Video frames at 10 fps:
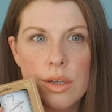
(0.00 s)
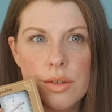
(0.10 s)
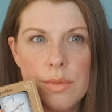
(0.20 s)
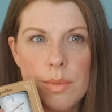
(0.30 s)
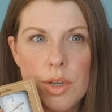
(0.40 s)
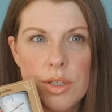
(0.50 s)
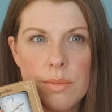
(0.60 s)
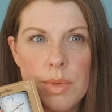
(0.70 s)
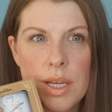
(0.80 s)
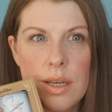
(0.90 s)

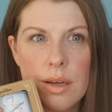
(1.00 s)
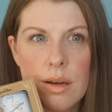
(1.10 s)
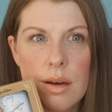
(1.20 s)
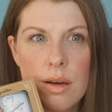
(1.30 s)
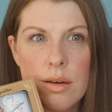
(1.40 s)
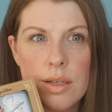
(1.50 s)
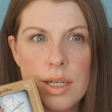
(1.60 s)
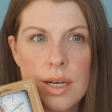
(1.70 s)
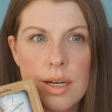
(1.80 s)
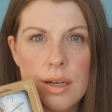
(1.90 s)
Cosmopolitan, pina
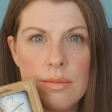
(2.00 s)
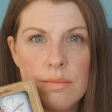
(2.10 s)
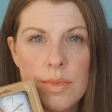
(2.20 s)
colada.